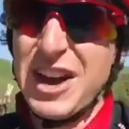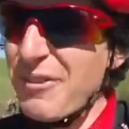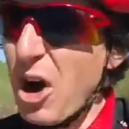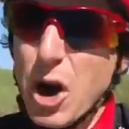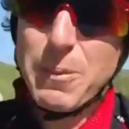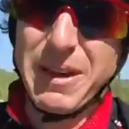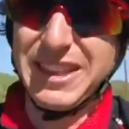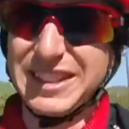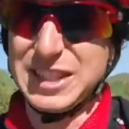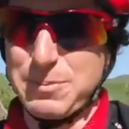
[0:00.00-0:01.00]
I'm hoping
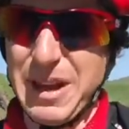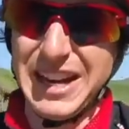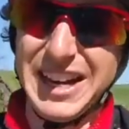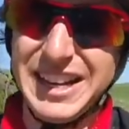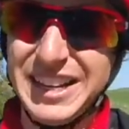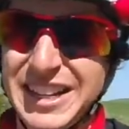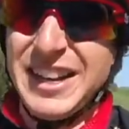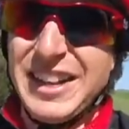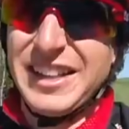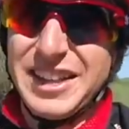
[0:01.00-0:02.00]
this is better.
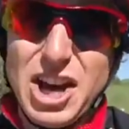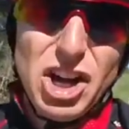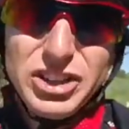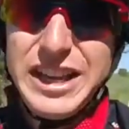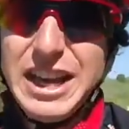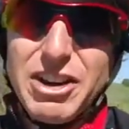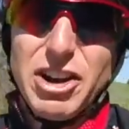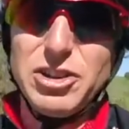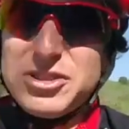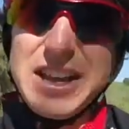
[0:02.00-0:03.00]
The old Hero
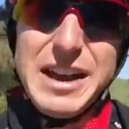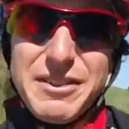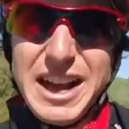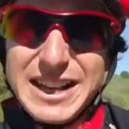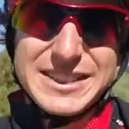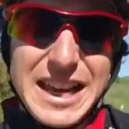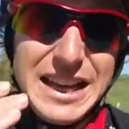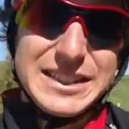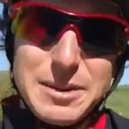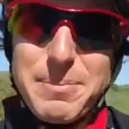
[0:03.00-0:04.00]
used to have like a
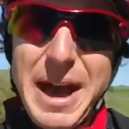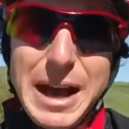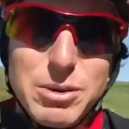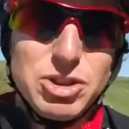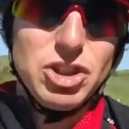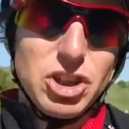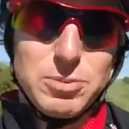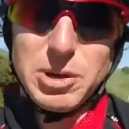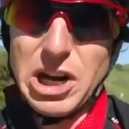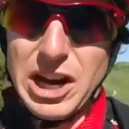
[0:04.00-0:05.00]
skeleton back which you could
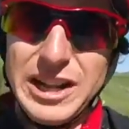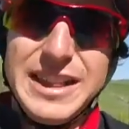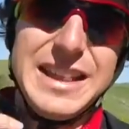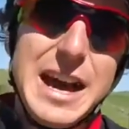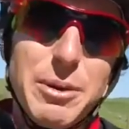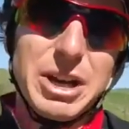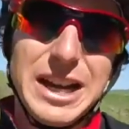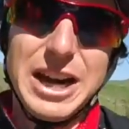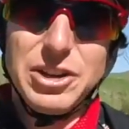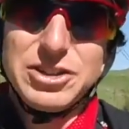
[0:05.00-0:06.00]
put on, and then that would
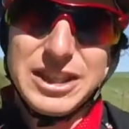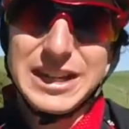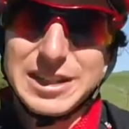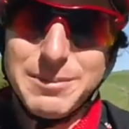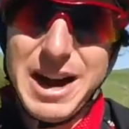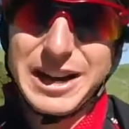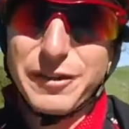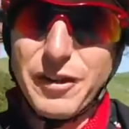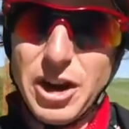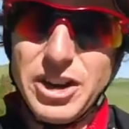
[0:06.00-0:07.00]
allow you to get to the
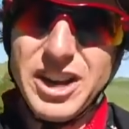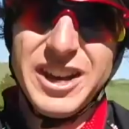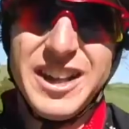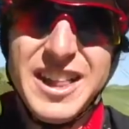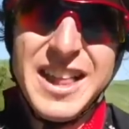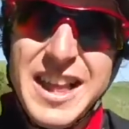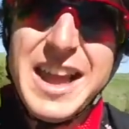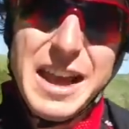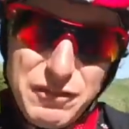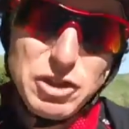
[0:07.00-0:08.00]
microphone
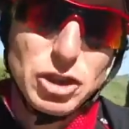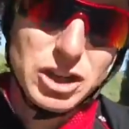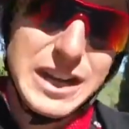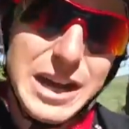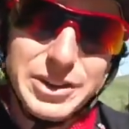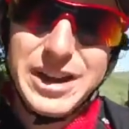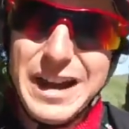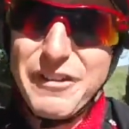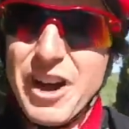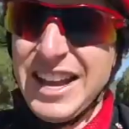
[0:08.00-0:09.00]
if you talk loud
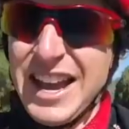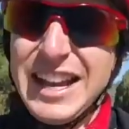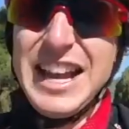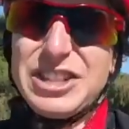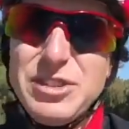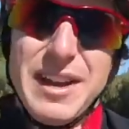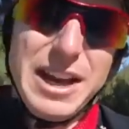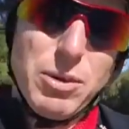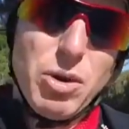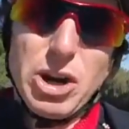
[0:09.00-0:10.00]
enough, unless you made
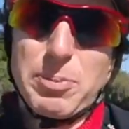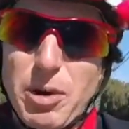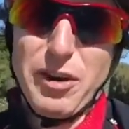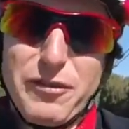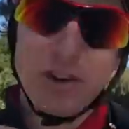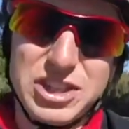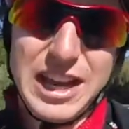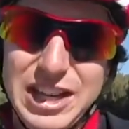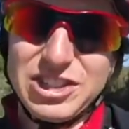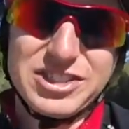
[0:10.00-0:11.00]
it waterproof, which then
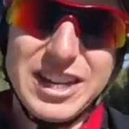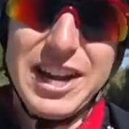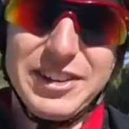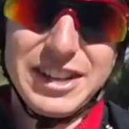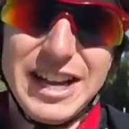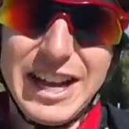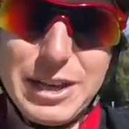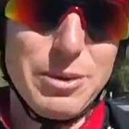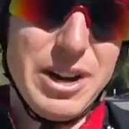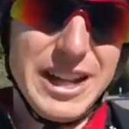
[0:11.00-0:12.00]
it just sounded like
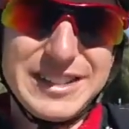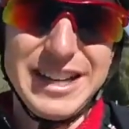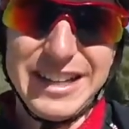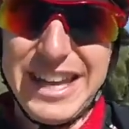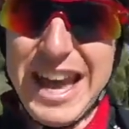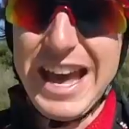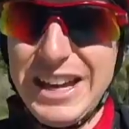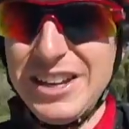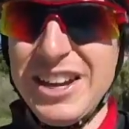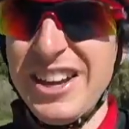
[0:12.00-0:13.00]
you were in a tin
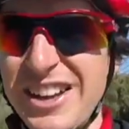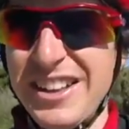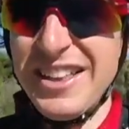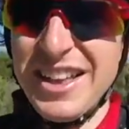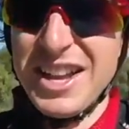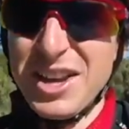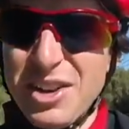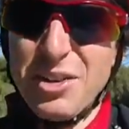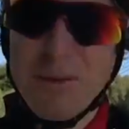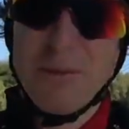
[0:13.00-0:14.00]
can,
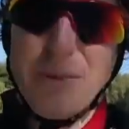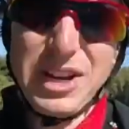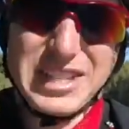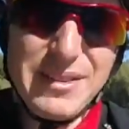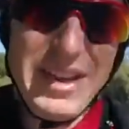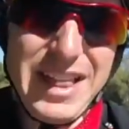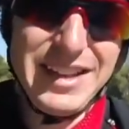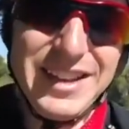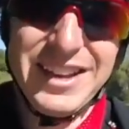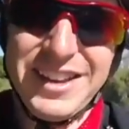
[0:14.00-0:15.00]
which I mean
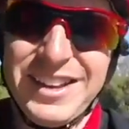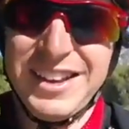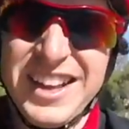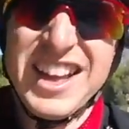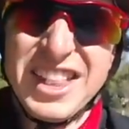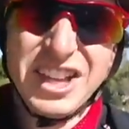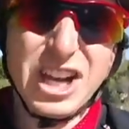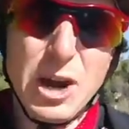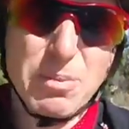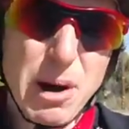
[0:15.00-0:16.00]
the
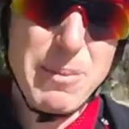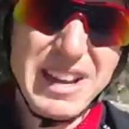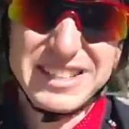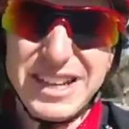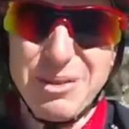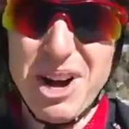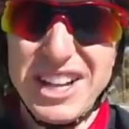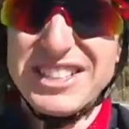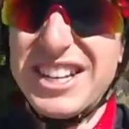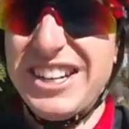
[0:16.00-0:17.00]
GoPro basically
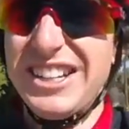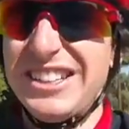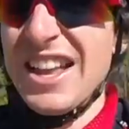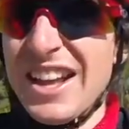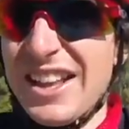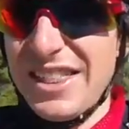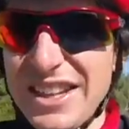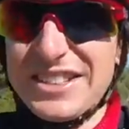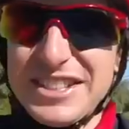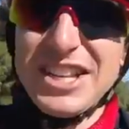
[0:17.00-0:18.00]
was.
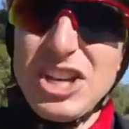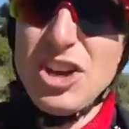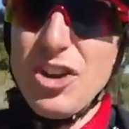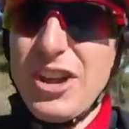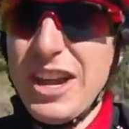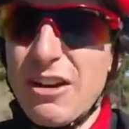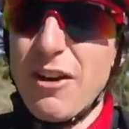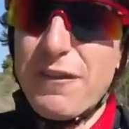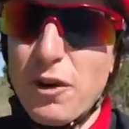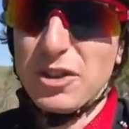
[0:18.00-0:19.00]
This is the new
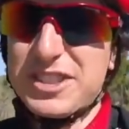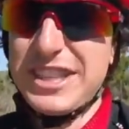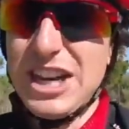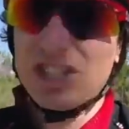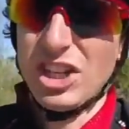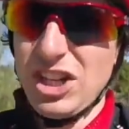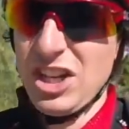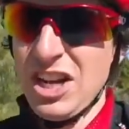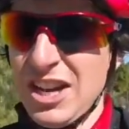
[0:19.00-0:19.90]
Hero 4 Session.